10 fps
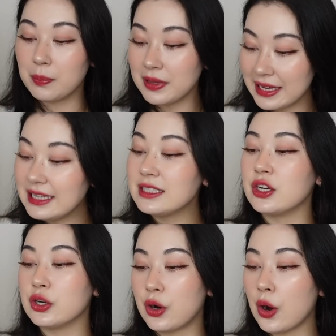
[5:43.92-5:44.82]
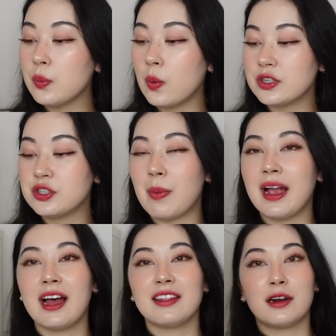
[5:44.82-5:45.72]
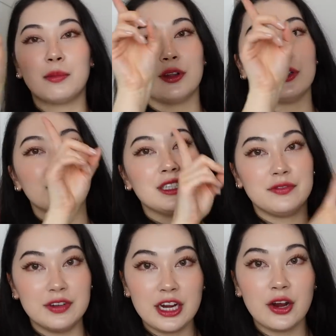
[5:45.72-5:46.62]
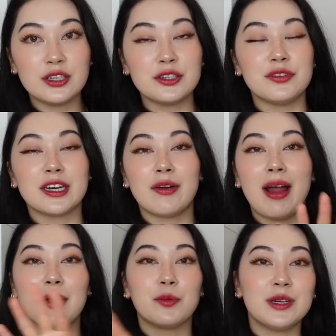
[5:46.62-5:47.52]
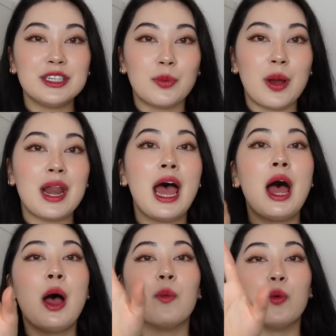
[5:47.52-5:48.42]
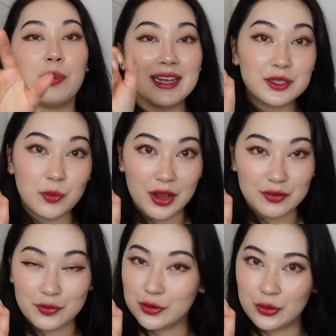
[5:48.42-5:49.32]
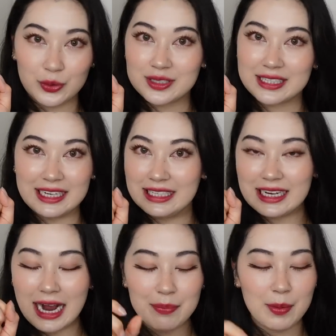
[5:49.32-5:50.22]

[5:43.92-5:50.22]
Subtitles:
please go watch my Hanarabo lotions video to figure out which one will best work for your skin type.